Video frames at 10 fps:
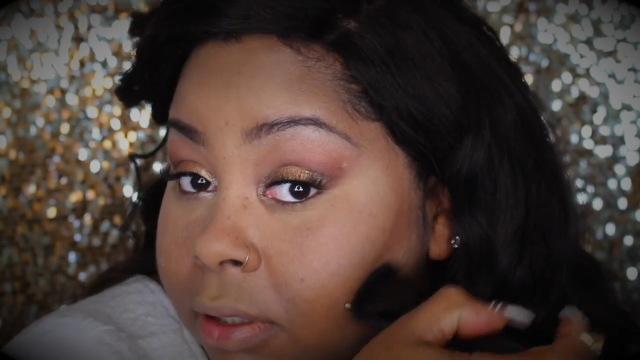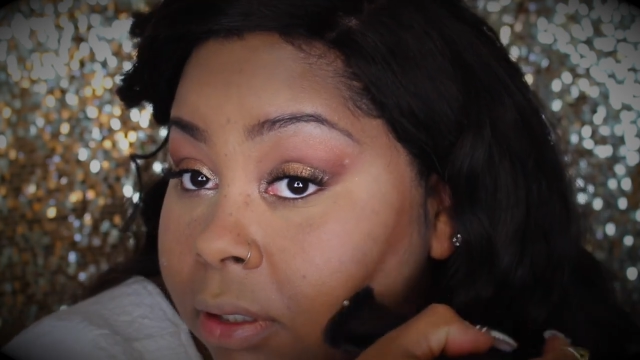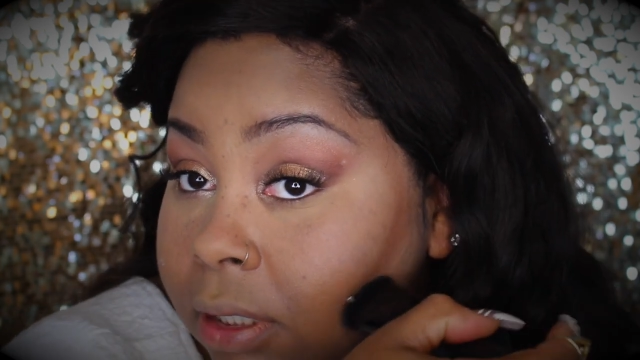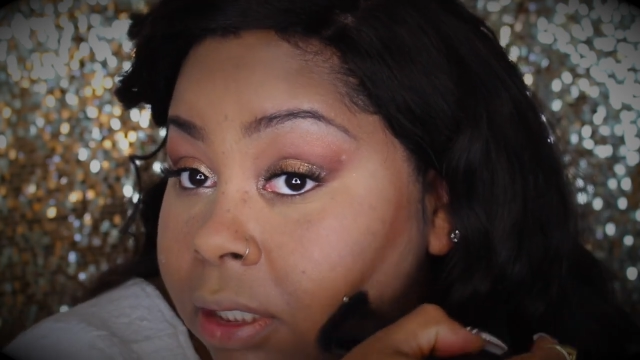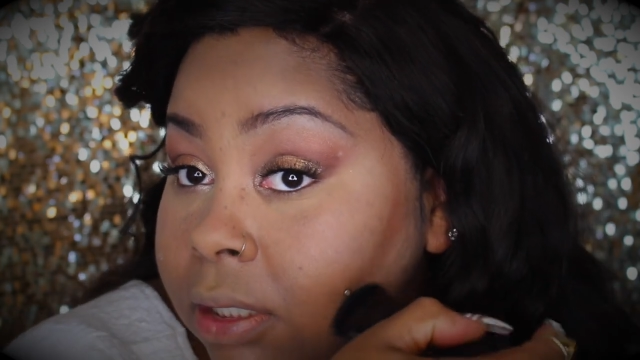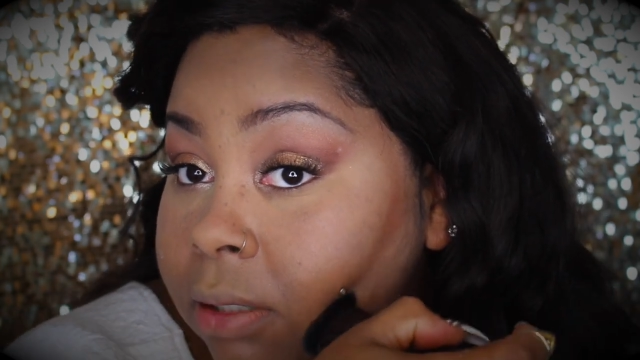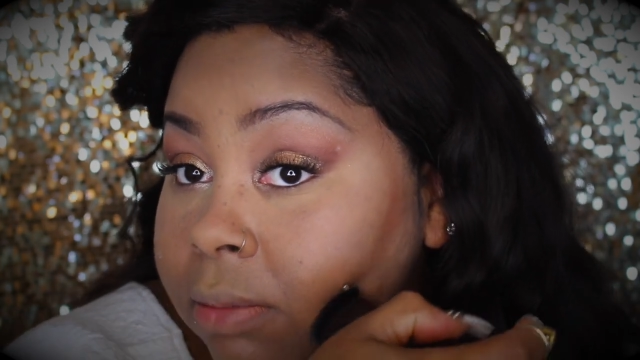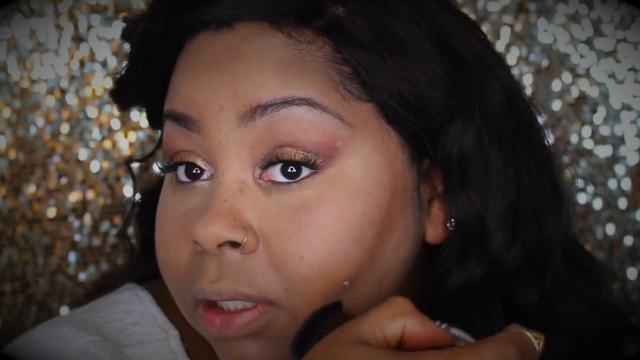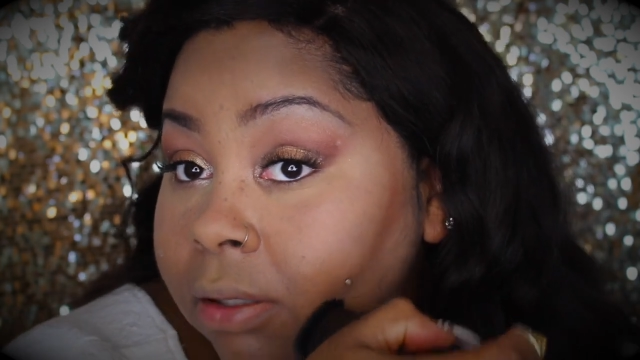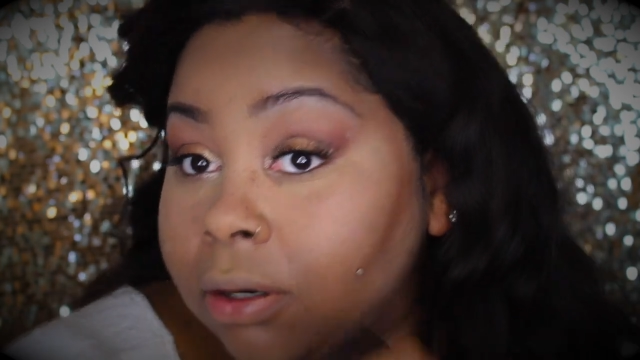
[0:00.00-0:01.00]
So this
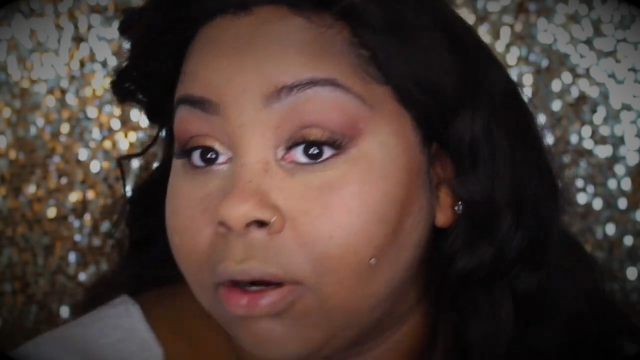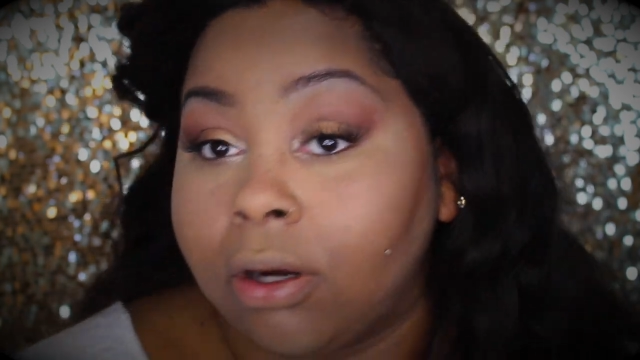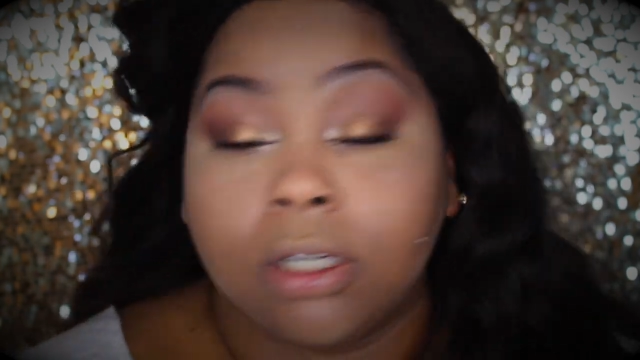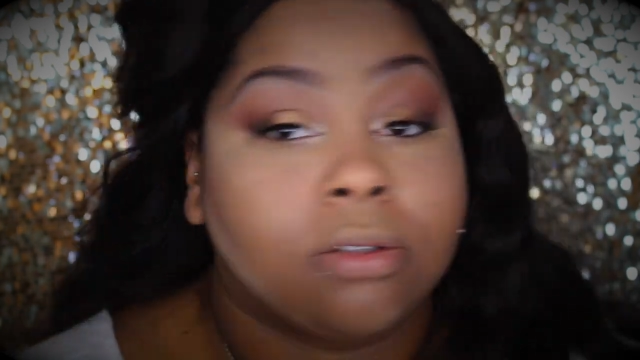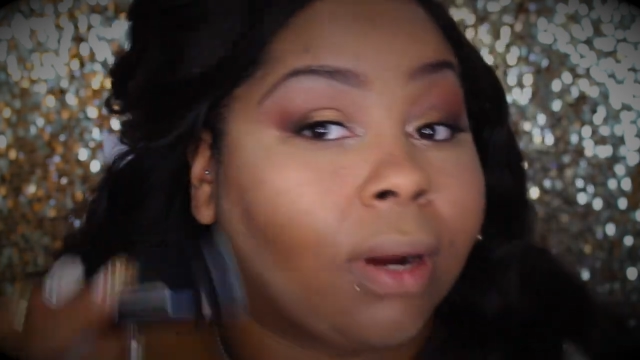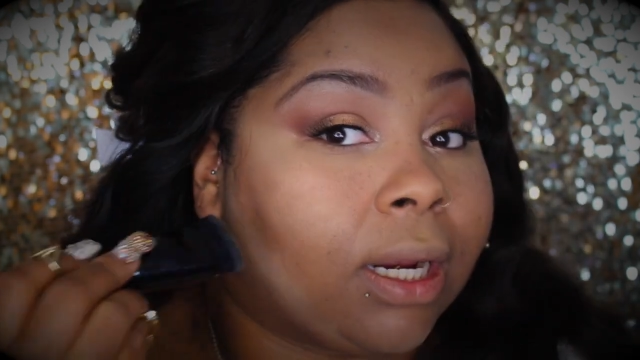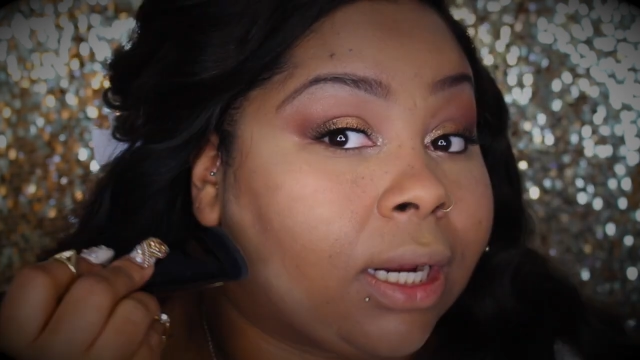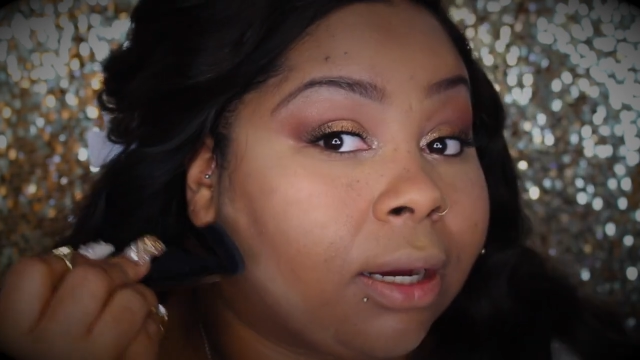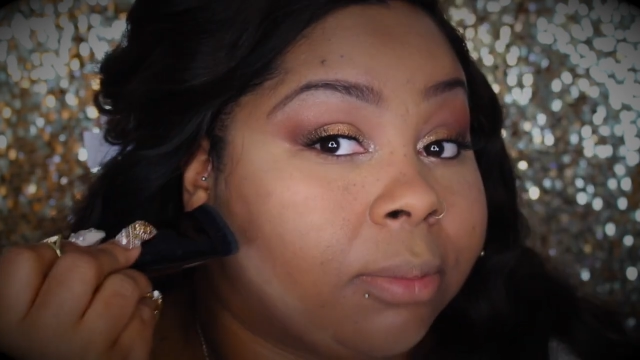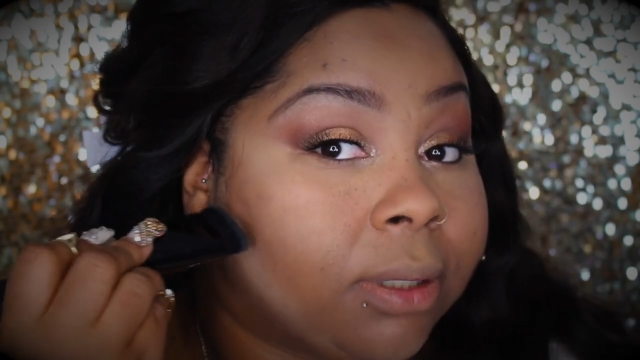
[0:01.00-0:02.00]
seems a little harsh right
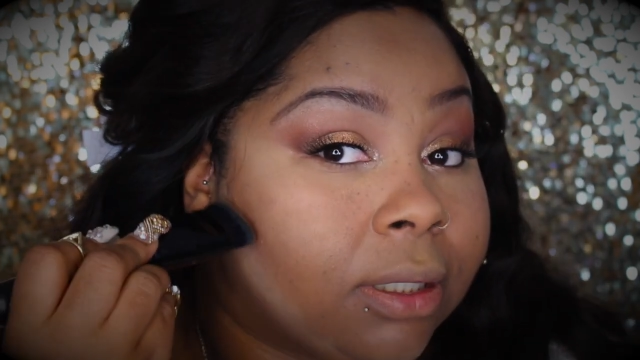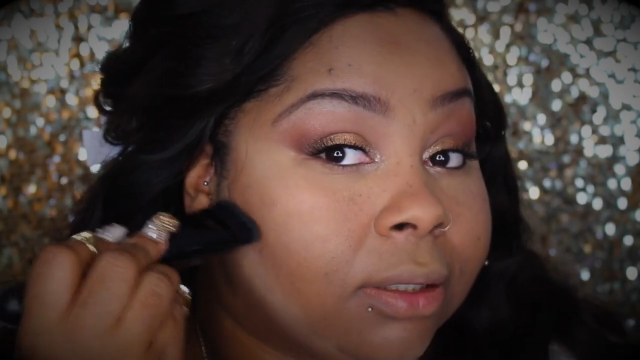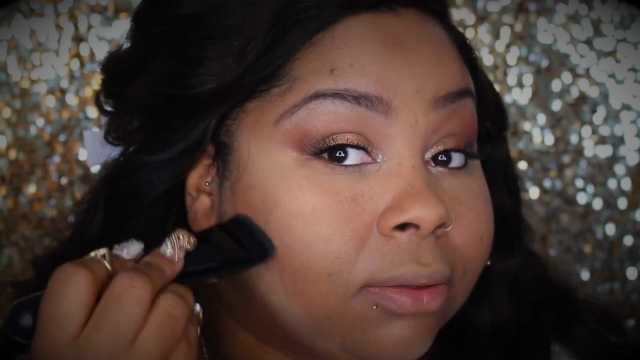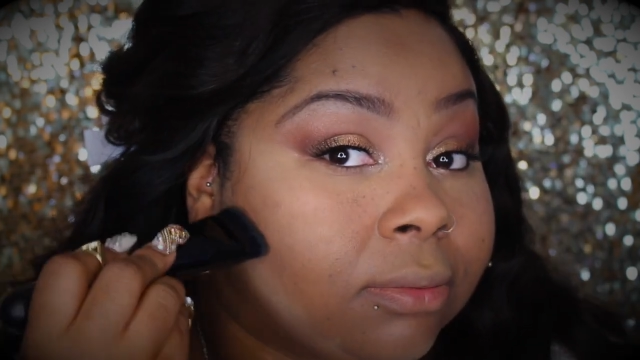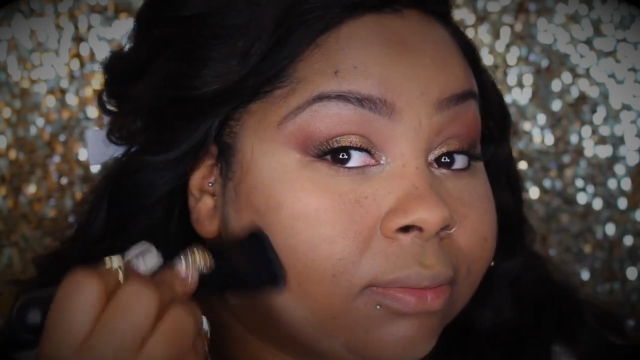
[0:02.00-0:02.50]
now, but I'm